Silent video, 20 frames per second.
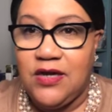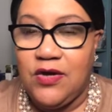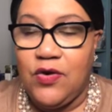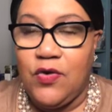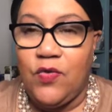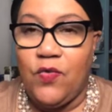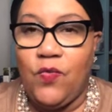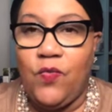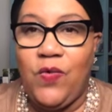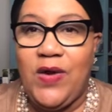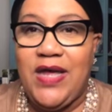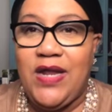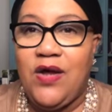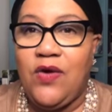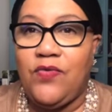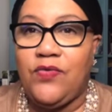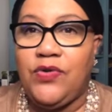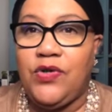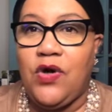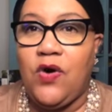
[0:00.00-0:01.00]
We
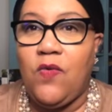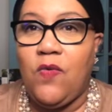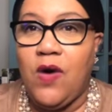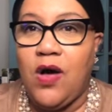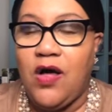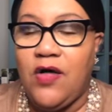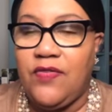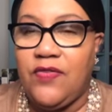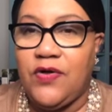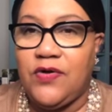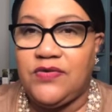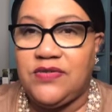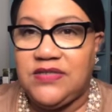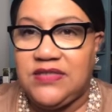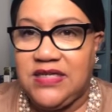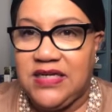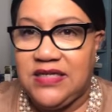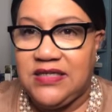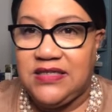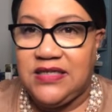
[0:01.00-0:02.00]
don't know all those
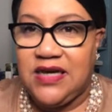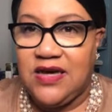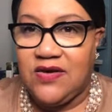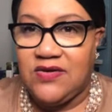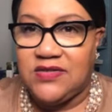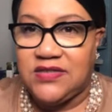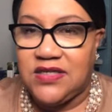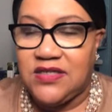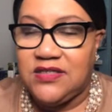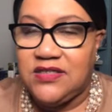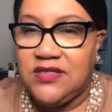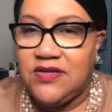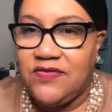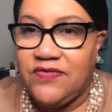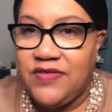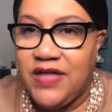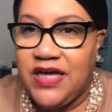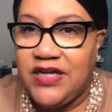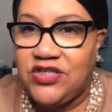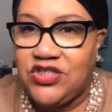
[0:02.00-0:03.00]
details until
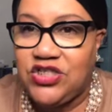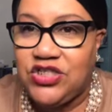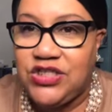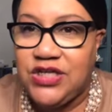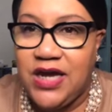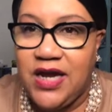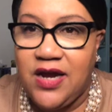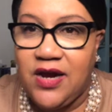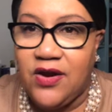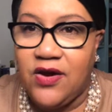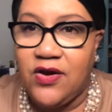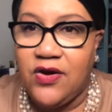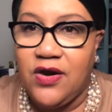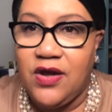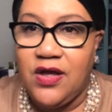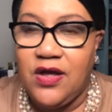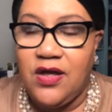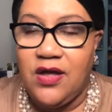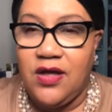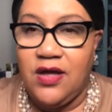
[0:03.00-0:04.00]
they share
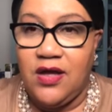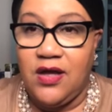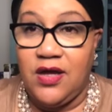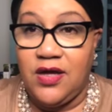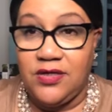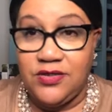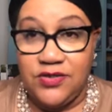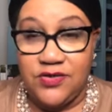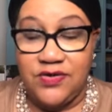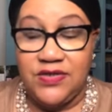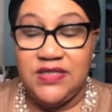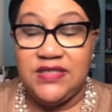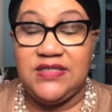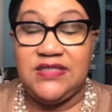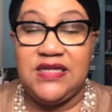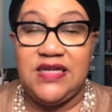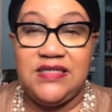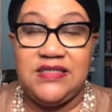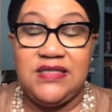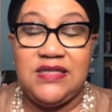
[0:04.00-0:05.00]
under
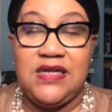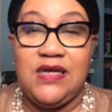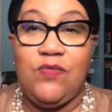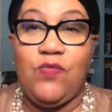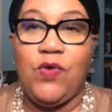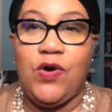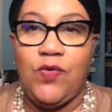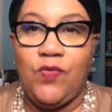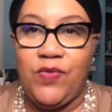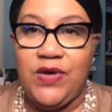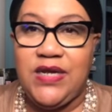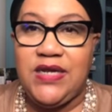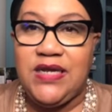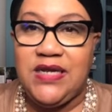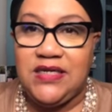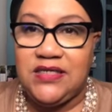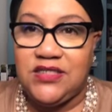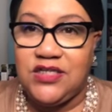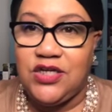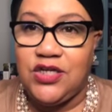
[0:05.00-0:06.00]
necessity what we
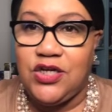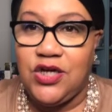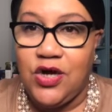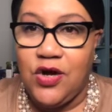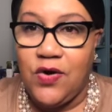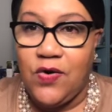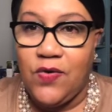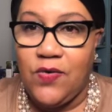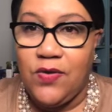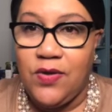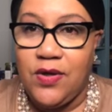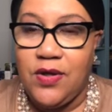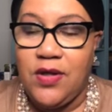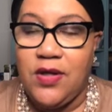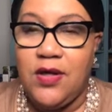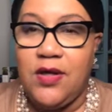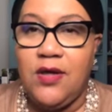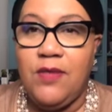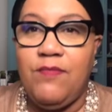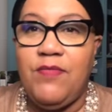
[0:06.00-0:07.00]
need to know.
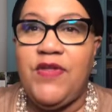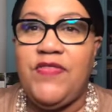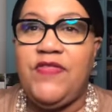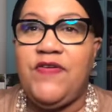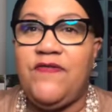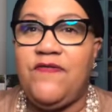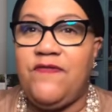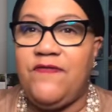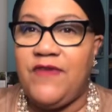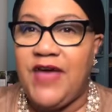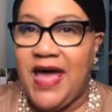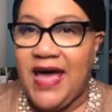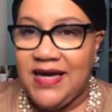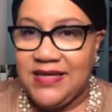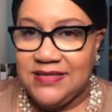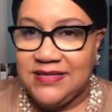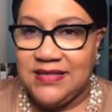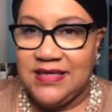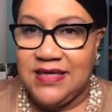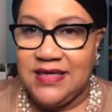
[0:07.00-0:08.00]
But the
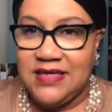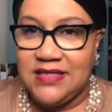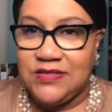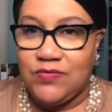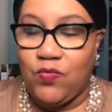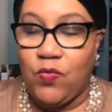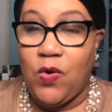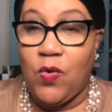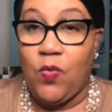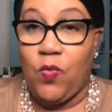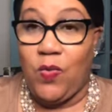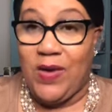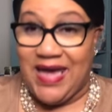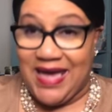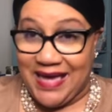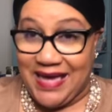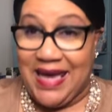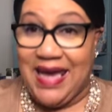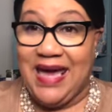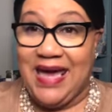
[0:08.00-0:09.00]
fact is, what we
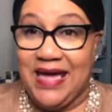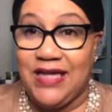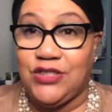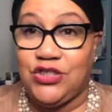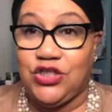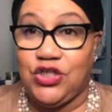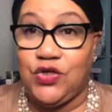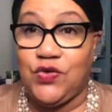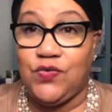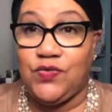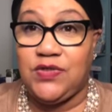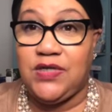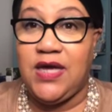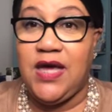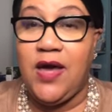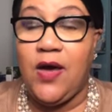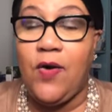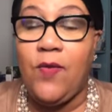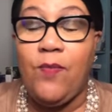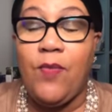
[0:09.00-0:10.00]
can do to
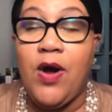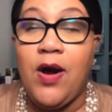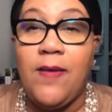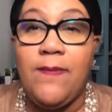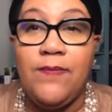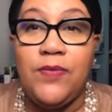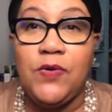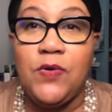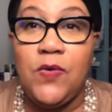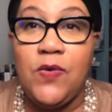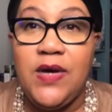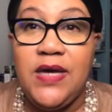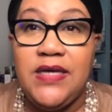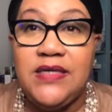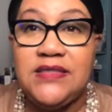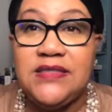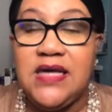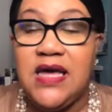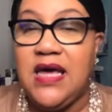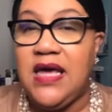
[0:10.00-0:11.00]
help our
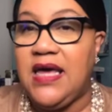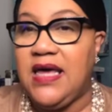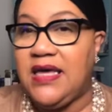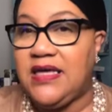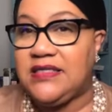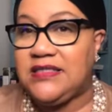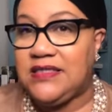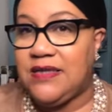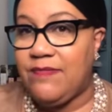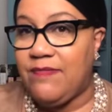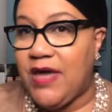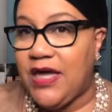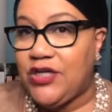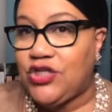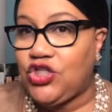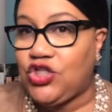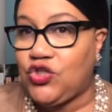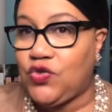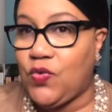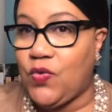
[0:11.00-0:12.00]
employees is to make
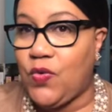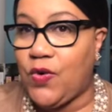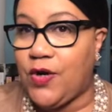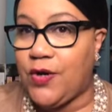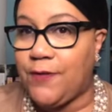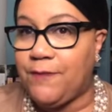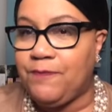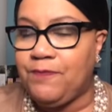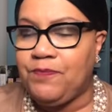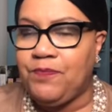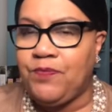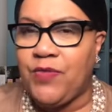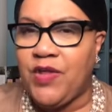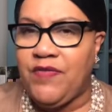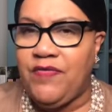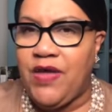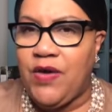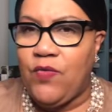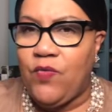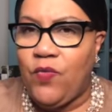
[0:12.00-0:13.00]
sure
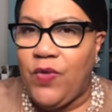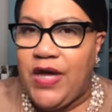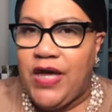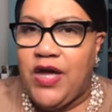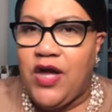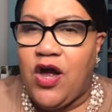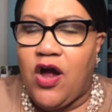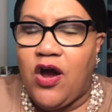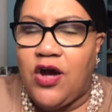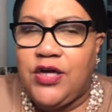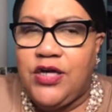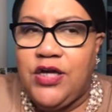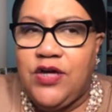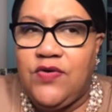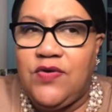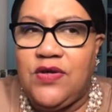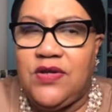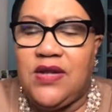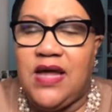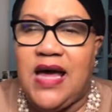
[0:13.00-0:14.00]
that we are
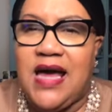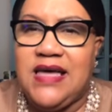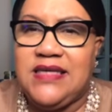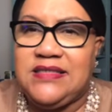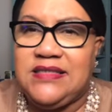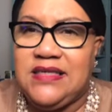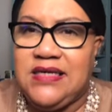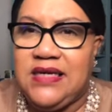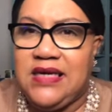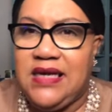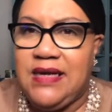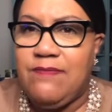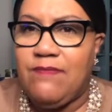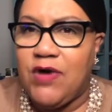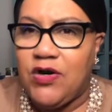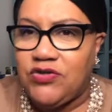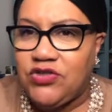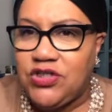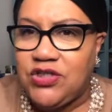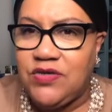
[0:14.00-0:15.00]
utilizing
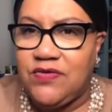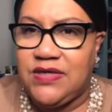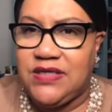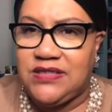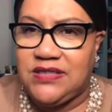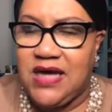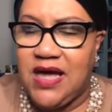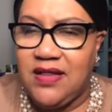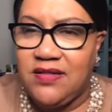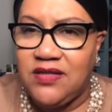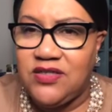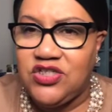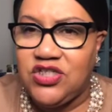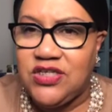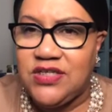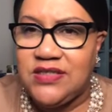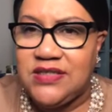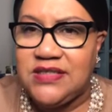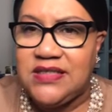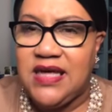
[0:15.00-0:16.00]
emotional
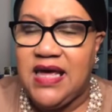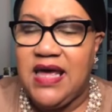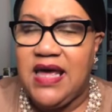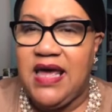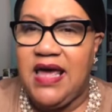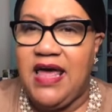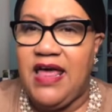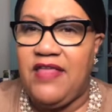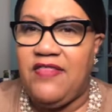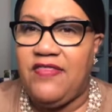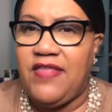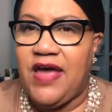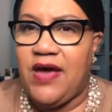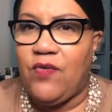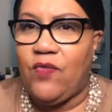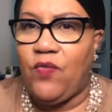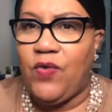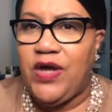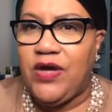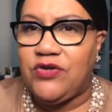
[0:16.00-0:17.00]
intelligence and that
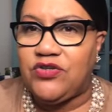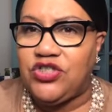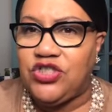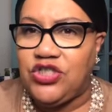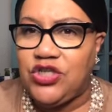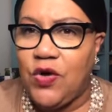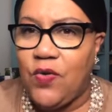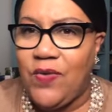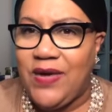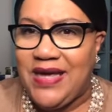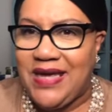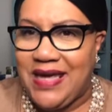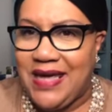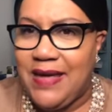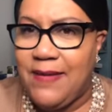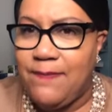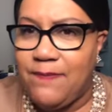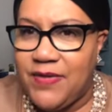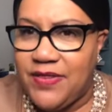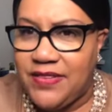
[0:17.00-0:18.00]
we are showing
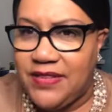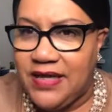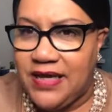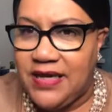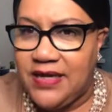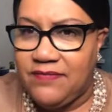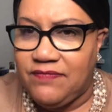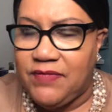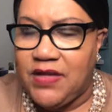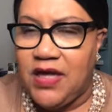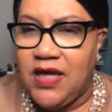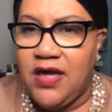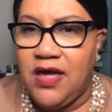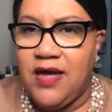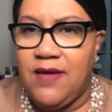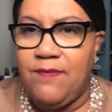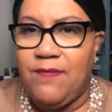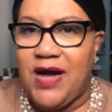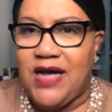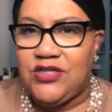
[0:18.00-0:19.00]
empathy.
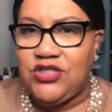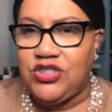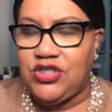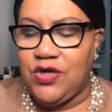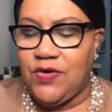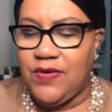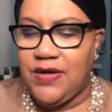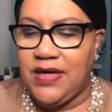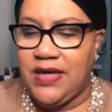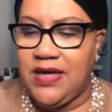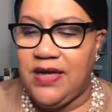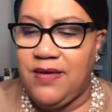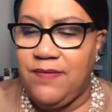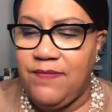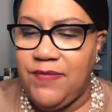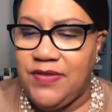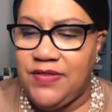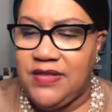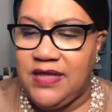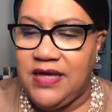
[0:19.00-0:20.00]
And by showing
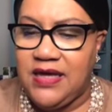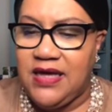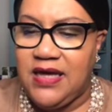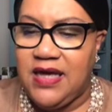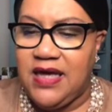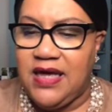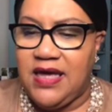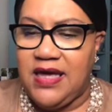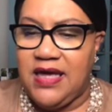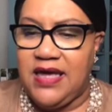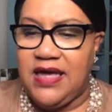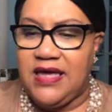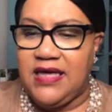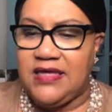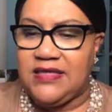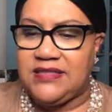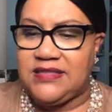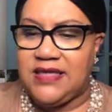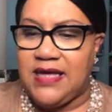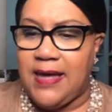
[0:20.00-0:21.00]
empathy
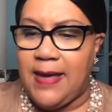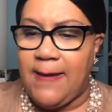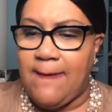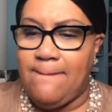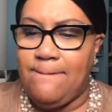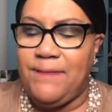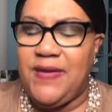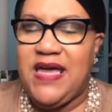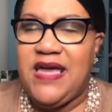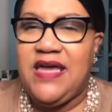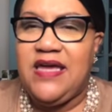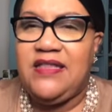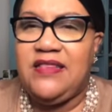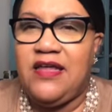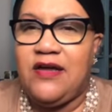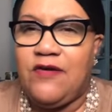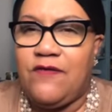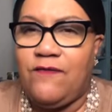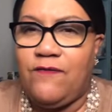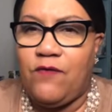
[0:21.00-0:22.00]
is being
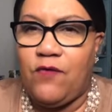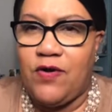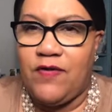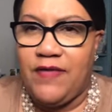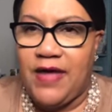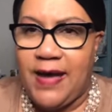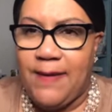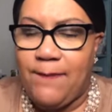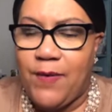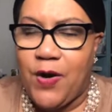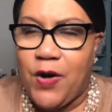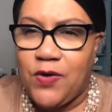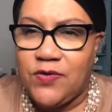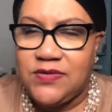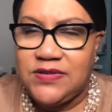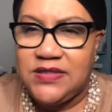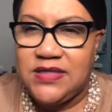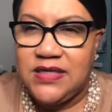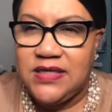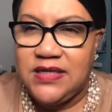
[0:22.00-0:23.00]
there for that
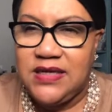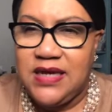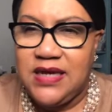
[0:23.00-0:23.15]
person